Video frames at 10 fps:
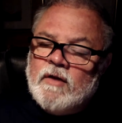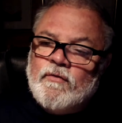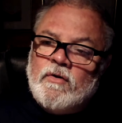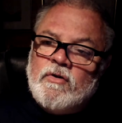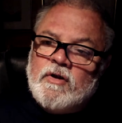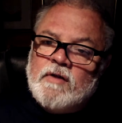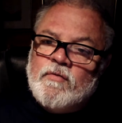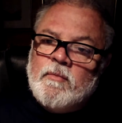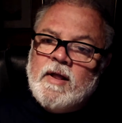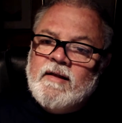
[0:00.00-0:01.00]
If not, you can have
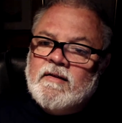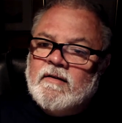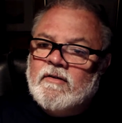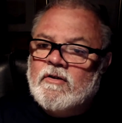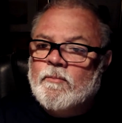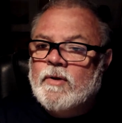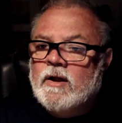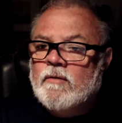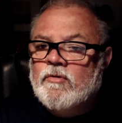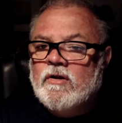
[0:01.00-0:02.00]
them later. It's completely
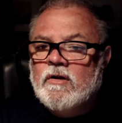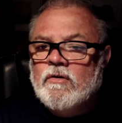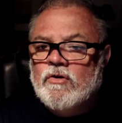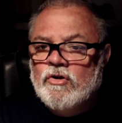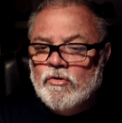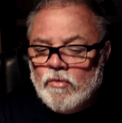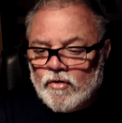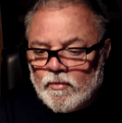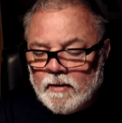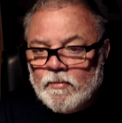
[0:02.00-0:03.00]
up to you. You are
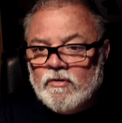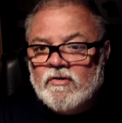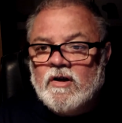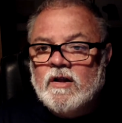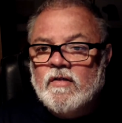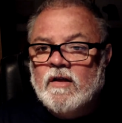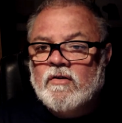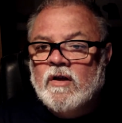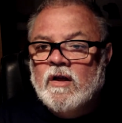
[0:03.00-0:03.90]
the people deciding this.